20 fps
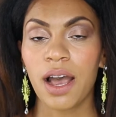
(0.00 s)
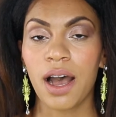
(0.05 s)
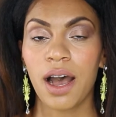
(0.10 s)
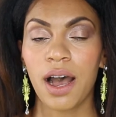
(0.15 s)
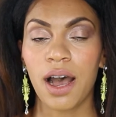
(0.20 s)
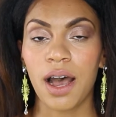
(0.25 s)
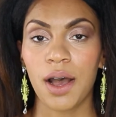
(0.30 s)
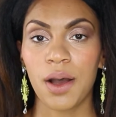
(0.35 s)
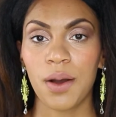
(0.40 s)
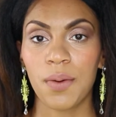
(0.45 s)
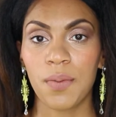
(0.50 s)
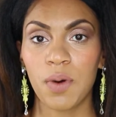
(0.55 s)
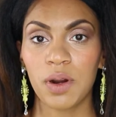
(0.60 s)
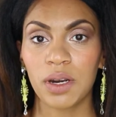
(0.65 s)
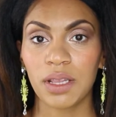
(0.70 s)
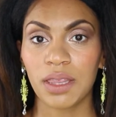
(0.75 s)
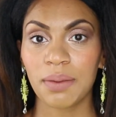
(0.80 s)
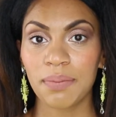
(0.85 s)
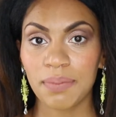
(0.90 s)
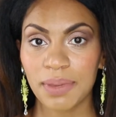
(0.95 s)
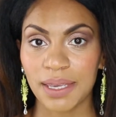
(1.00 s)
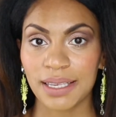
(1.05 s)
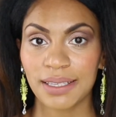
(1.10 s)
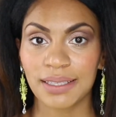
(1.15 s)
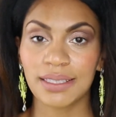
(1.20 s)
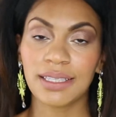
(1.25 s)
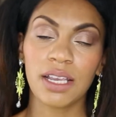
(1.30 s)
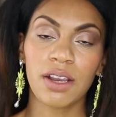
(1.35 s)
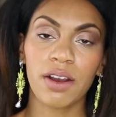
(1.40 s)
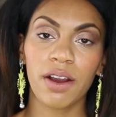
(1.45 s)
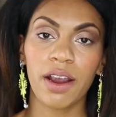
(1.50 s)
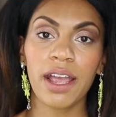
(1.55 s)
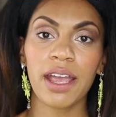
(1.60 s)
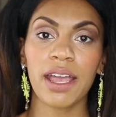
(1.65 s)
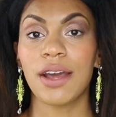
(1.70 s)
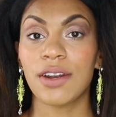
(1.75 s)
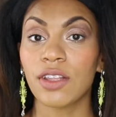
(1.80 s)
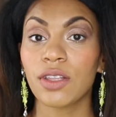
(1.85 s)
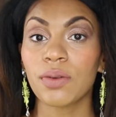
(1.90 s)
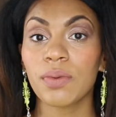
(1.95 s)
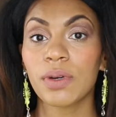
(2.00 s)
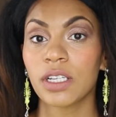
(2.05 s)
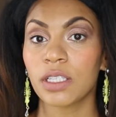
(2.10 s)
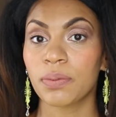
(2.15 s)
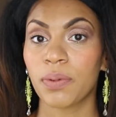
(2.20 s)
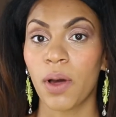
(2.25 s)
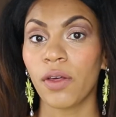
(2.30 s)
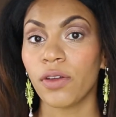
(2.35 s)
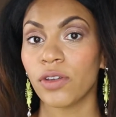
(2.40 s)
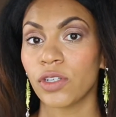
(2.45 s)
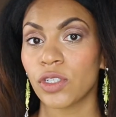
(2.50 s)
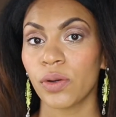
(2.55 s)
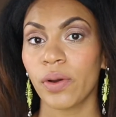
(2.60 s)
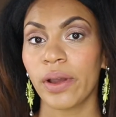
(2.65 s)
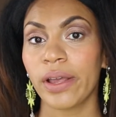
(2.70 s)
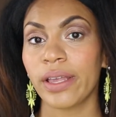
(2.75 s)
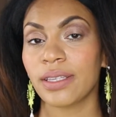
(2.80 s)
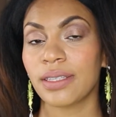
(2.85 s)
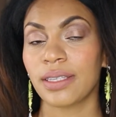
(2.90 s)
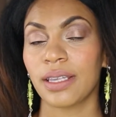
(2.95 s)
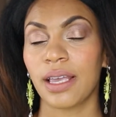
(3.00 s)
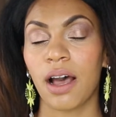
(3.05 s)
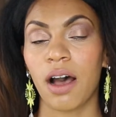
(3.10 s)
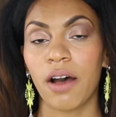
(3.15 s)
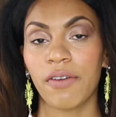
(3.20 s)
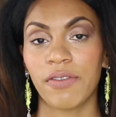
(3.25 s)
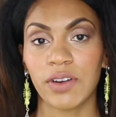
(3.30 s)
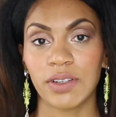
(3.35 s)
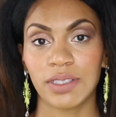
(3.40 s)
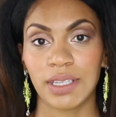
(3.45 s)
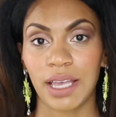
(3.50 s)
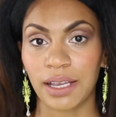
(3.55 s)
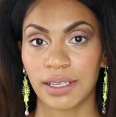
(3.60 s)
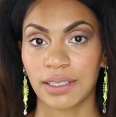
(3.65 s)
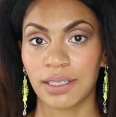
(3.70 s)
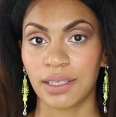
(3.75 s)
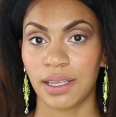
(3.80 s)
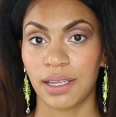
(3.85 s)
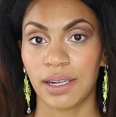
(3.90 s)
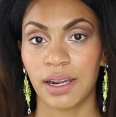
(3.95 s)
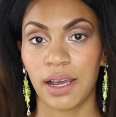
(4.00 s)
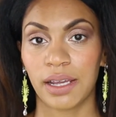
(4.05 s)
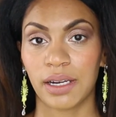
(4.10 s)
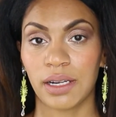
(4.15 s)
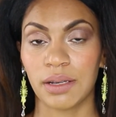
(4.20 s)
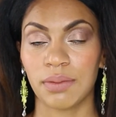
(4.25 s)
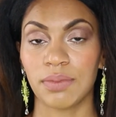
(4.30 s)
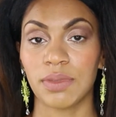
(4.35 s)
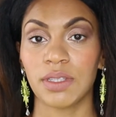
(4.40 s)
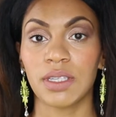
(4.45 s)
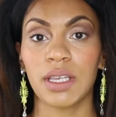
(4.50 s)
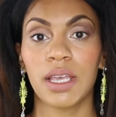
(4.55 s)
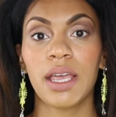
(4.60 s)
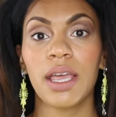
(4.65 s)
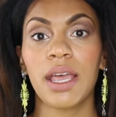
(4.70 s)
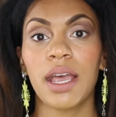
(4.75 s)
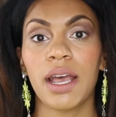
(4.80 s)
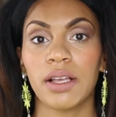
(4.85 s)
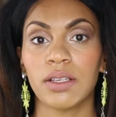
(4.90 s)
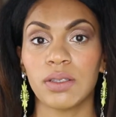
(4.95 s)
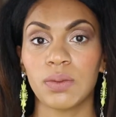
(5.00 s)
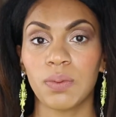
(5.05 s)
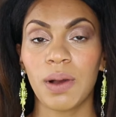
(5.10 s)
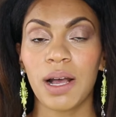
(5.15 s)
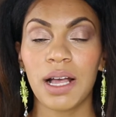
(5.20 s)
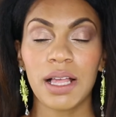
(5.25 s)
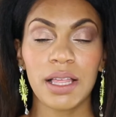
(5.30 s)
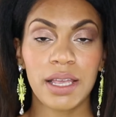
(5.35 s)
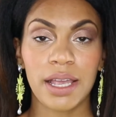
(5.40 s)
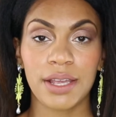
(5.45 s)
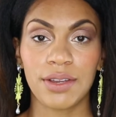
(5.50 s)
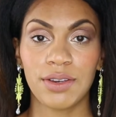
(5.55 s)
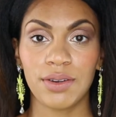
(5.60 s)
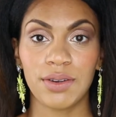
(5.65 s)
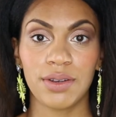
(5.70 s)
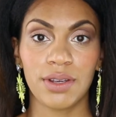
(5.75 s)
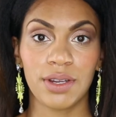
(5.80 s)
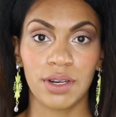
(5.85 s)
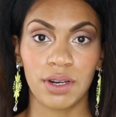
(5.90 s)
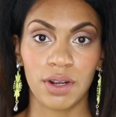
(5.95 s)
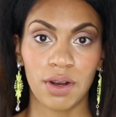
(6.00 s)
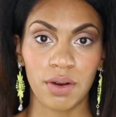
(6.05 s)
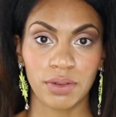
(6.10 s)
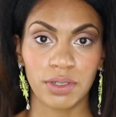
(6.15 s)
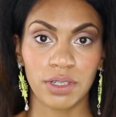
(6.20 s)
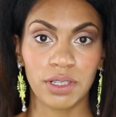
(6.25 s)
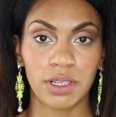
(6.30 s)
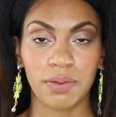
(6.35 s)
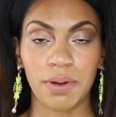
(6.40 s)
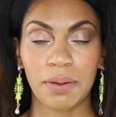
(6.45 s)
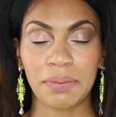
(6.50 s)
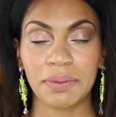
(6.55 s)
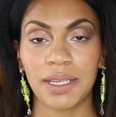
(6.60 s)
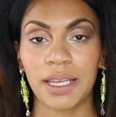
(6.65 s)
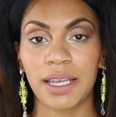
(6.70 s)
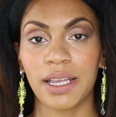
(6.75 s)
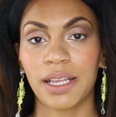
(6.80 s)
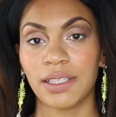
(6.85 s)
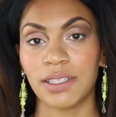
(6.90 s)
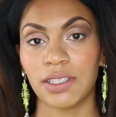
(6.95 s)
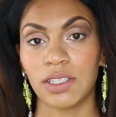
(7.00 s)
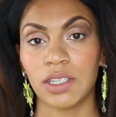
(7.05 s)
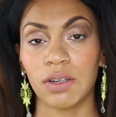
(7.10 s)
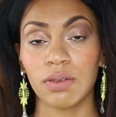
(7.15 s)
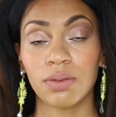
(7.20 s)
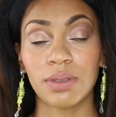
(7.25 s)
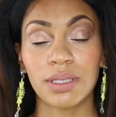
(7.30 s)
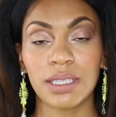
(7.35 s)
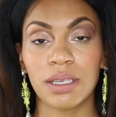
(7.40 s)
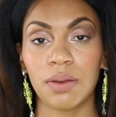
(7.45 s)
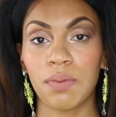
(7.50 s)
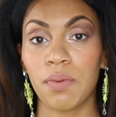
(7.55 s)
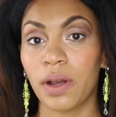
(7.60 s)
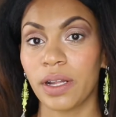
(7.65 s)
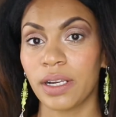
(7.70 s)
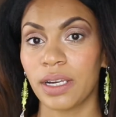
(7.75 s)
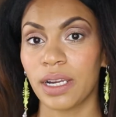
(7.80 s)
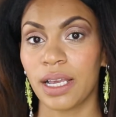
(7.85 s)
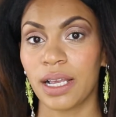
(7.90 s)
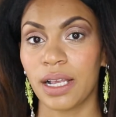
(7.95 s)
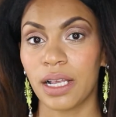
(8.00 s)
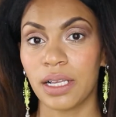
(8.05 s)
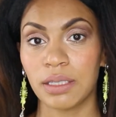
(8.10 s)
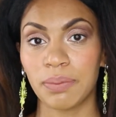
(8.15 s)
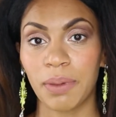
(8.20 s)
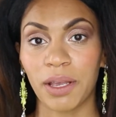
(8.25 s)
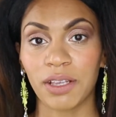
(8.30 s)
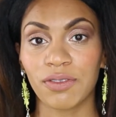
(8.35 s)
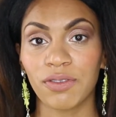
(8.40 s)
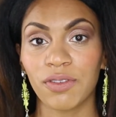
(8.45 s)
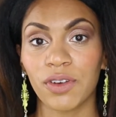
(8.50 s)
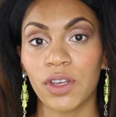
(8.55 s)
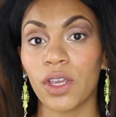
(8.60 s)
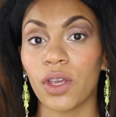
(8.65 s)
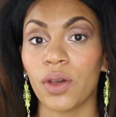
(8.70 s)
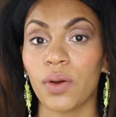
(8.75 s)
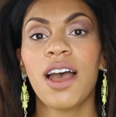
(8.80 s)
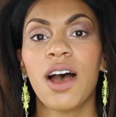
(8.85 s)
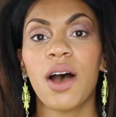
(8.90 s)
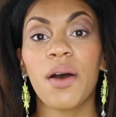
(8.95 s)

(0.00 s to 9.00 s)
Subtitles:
One of them being Secret. Another one is Paula's Choice, offers excellent items as well, and you can go to their website and see what is best for you.